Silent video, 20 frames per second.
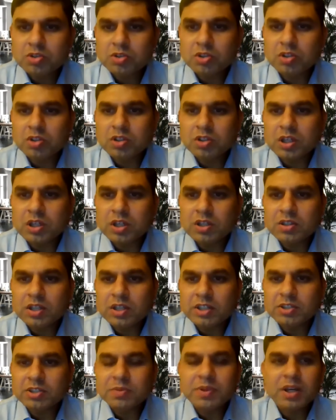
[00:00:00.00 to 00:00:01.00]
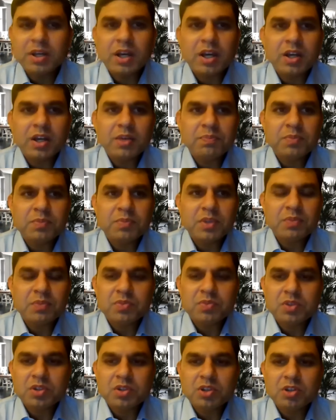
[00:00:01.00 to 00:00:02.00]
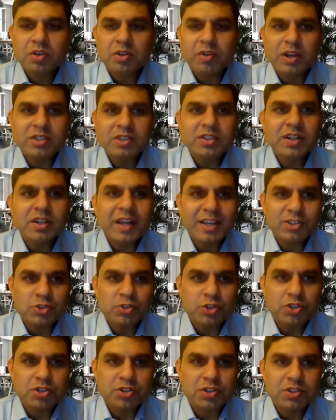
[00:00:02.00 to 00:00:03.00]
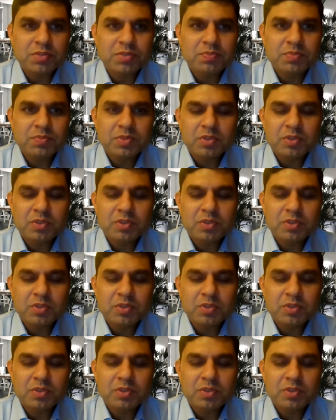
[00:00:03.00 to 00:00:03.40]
So Taizuba, you have asked a nice question.